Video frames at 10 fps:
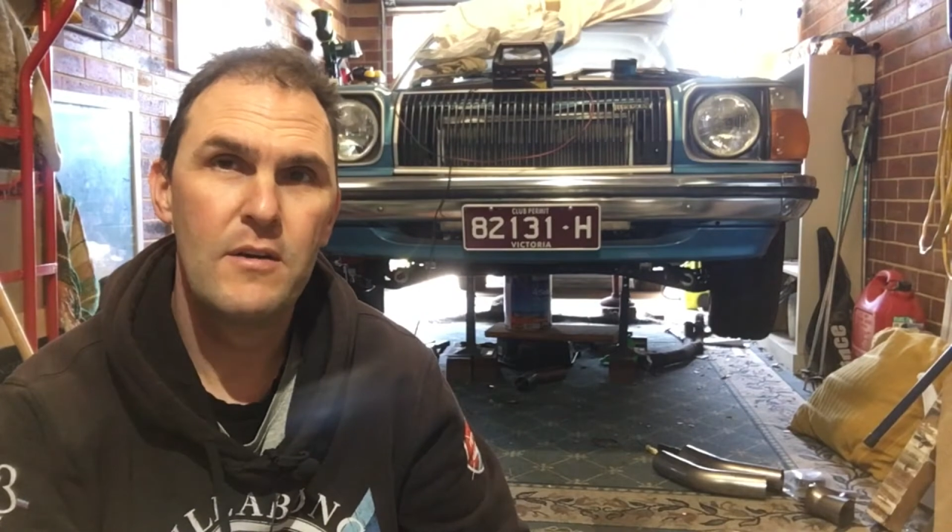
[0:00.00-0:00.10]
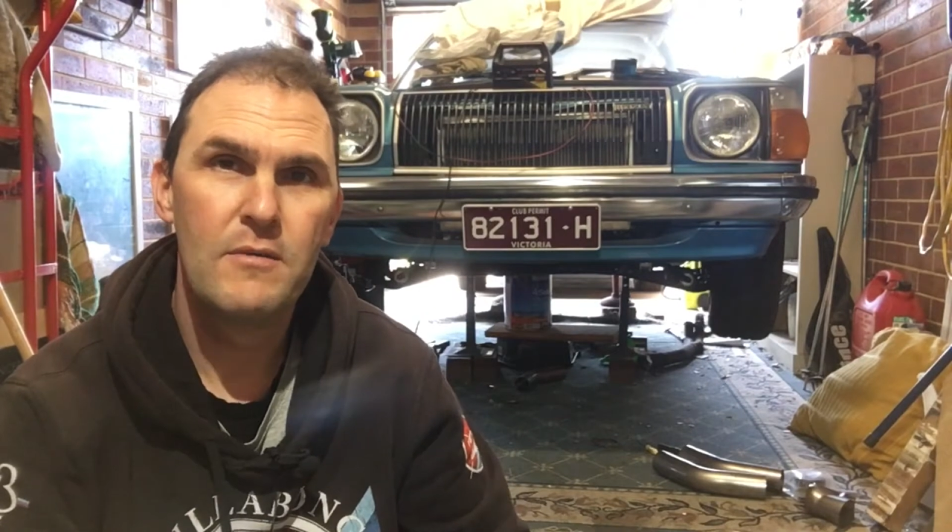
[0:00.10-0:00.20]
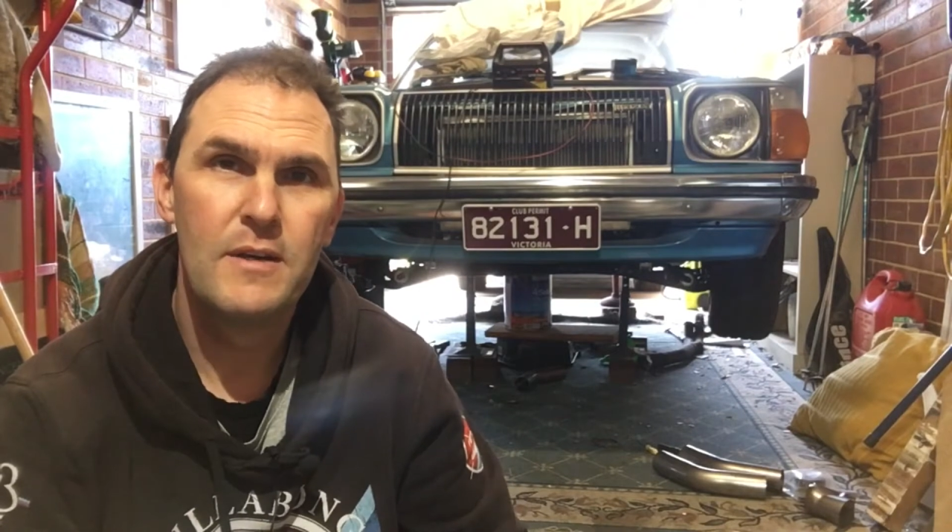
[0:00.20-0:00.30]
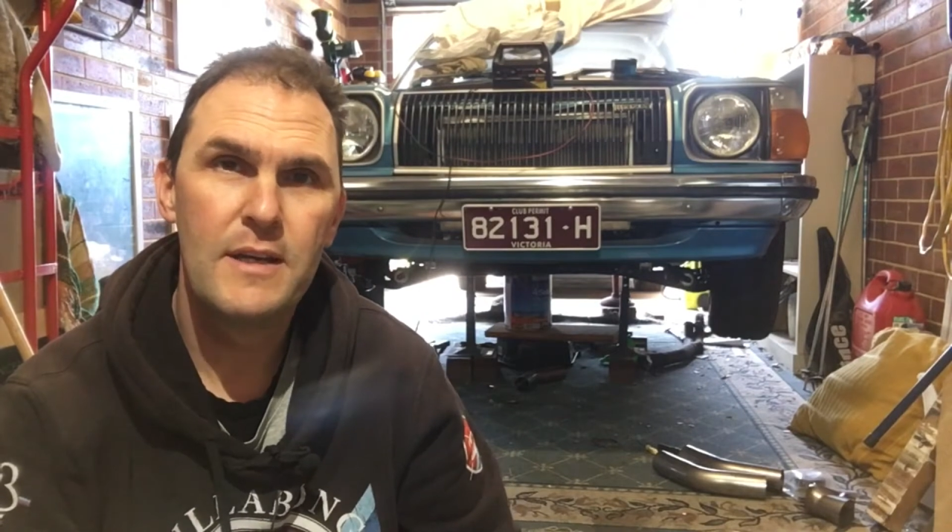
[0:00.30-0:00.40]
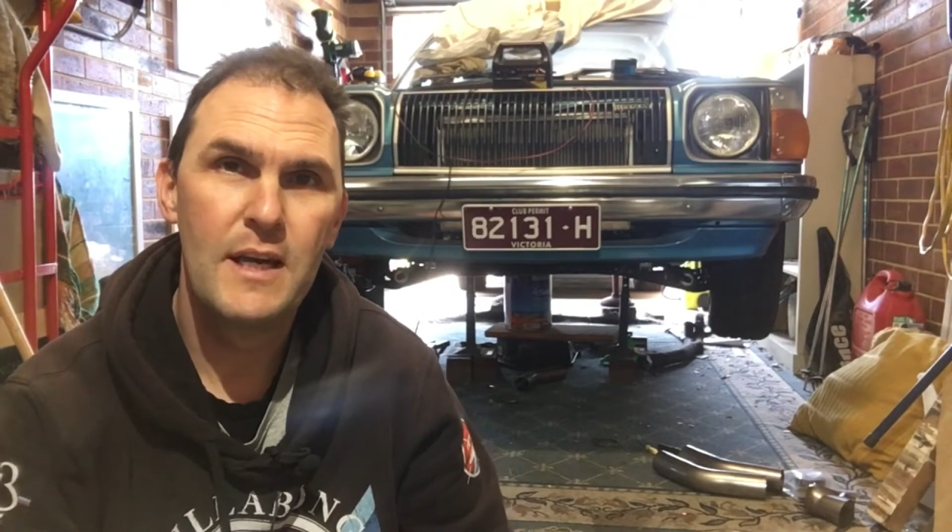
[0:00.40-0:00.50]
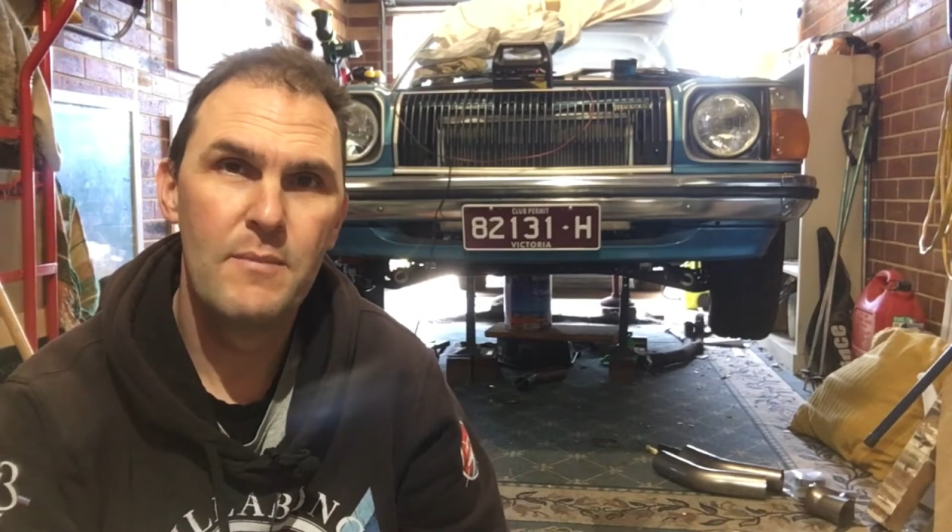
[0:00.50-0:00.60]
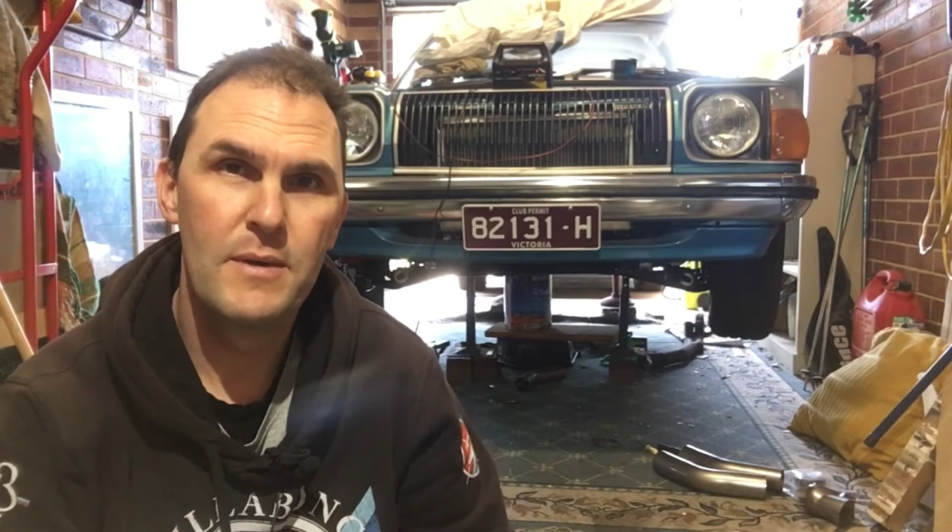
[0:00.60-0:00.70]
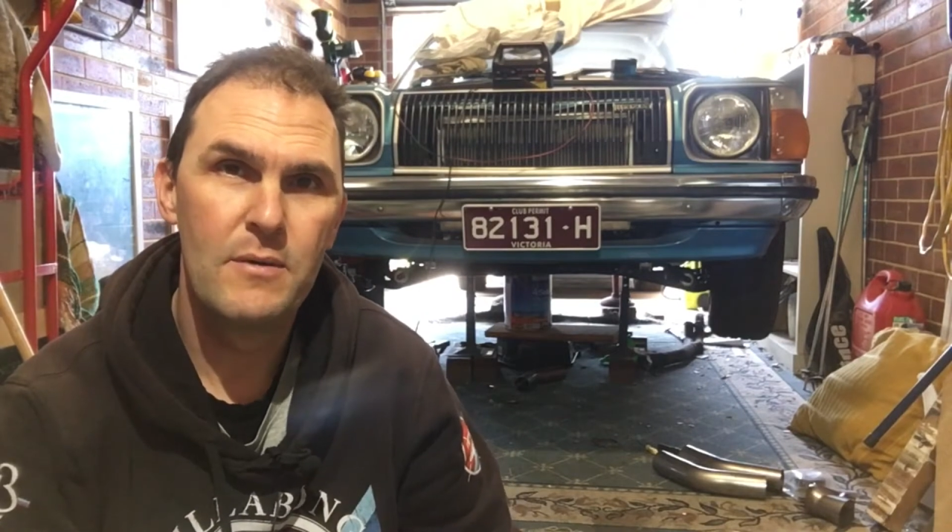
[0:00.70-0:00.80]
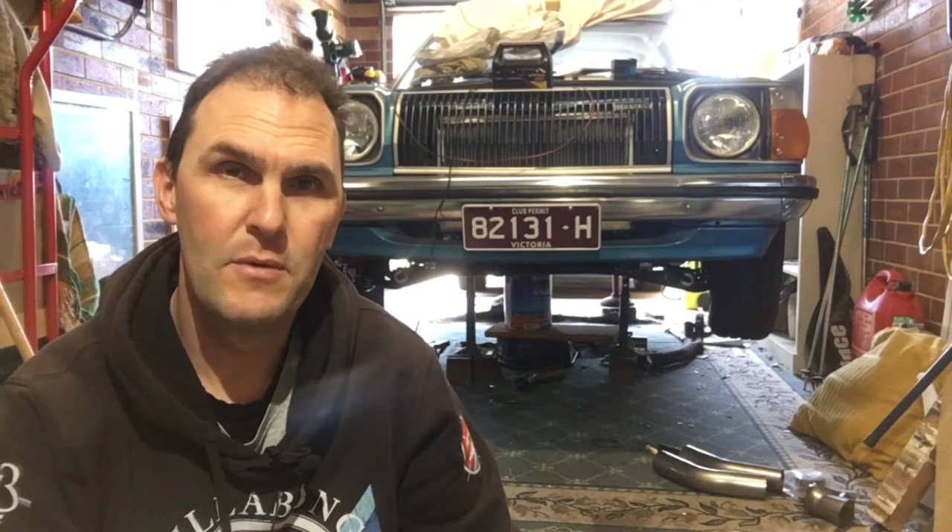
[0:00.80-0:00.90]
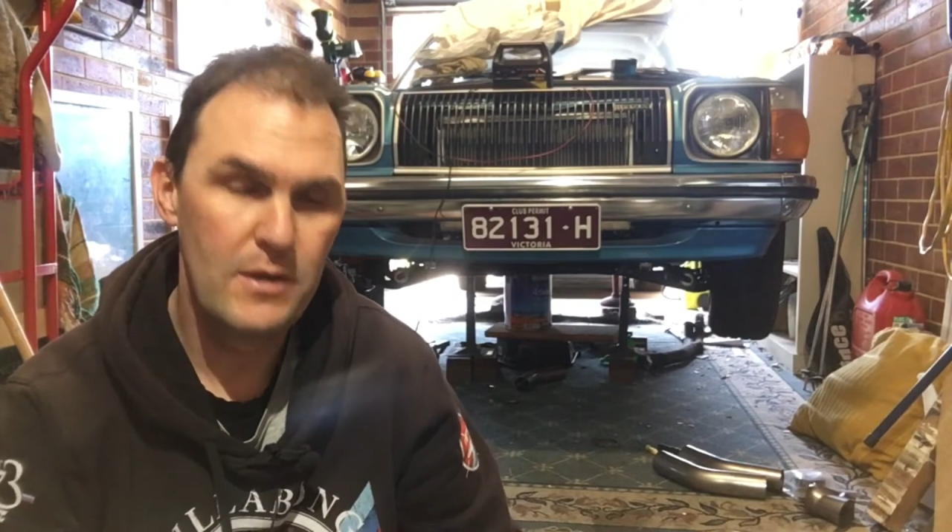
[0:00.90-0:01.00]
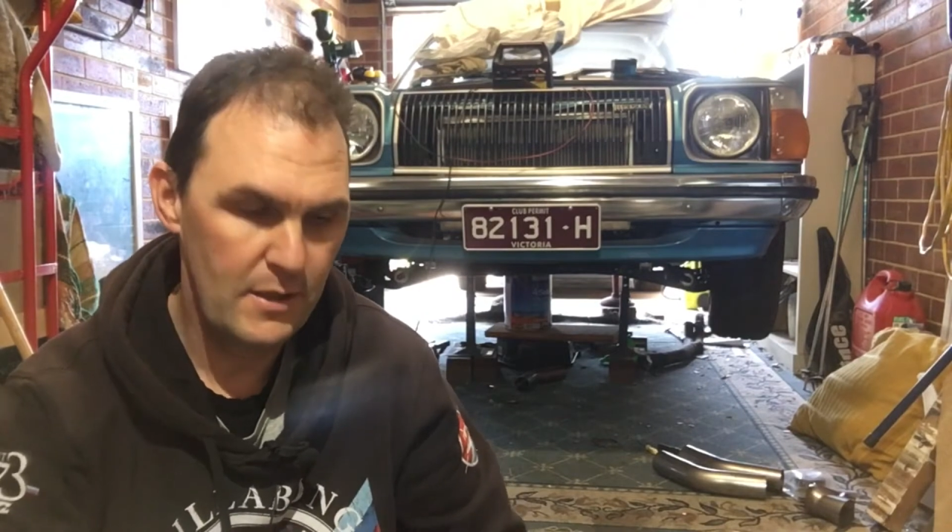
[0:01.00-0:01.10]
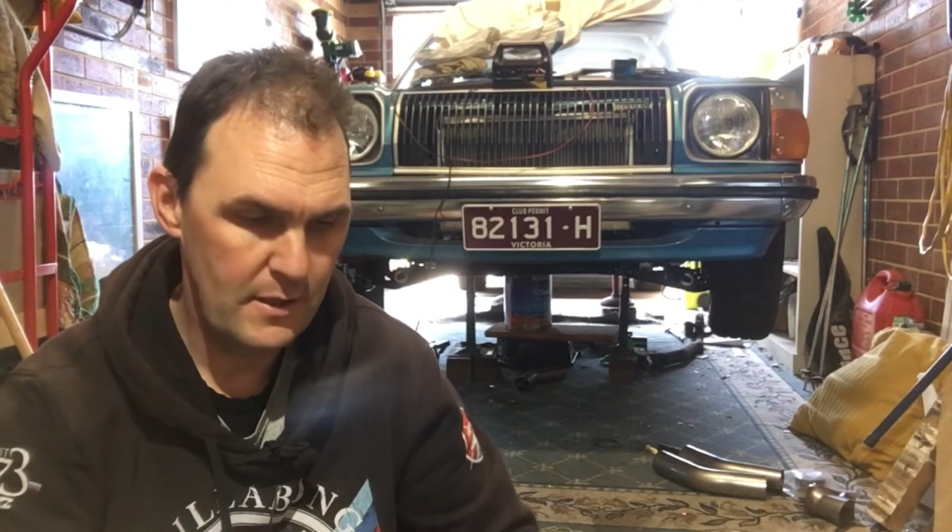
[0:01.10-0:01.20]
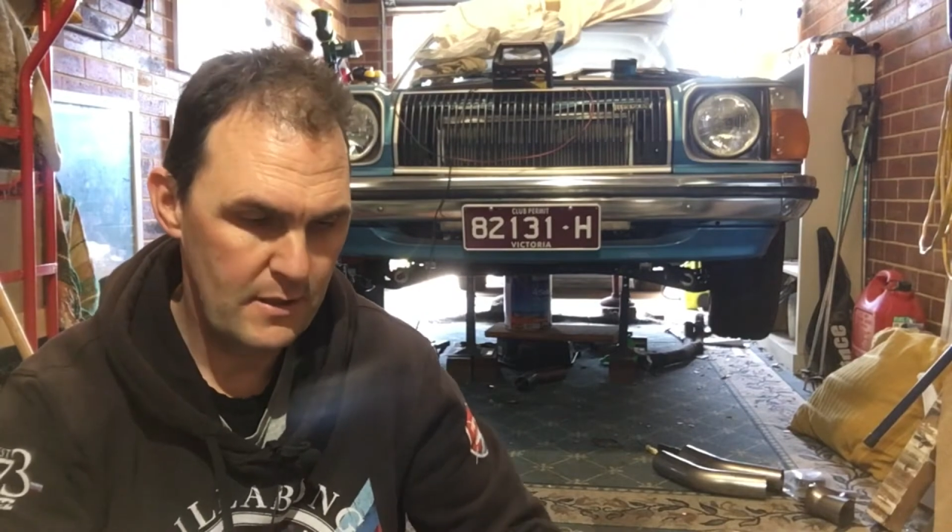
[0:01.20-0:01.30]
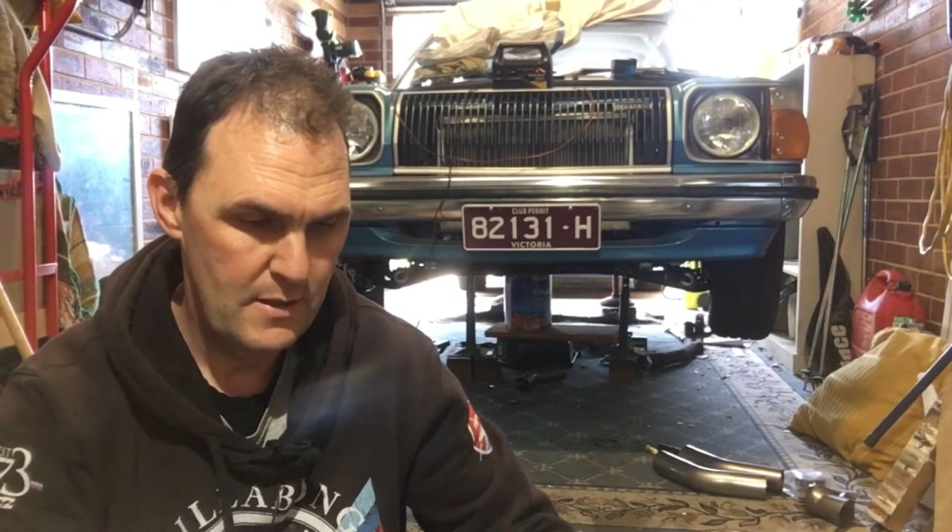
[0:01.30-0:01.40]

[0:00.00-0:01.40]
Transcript: anywhere, can't be at work.